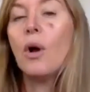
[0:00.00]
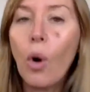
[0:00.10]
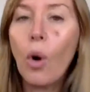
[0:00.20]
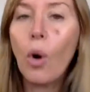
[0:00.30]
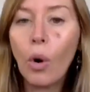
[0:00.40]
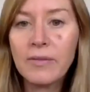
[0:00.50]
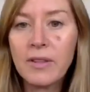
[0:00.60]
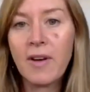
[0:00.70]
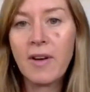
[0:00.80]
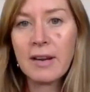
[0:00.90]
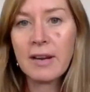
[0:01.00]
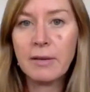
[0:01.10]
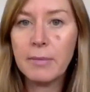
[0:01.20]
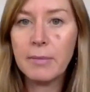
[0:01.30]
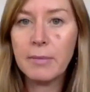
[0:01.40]
all of the vitamin
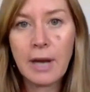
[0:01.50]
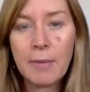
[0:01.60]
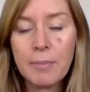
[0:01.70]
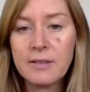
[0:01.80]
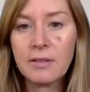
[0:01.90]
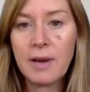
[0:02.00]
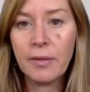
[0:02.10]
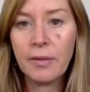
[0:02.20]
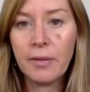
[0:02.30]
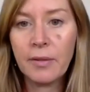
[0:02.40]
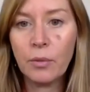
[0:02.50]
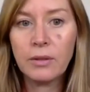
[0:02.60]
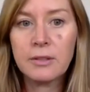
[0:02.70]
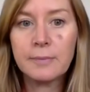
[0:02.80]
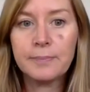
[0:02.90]
and mineral companies around the world.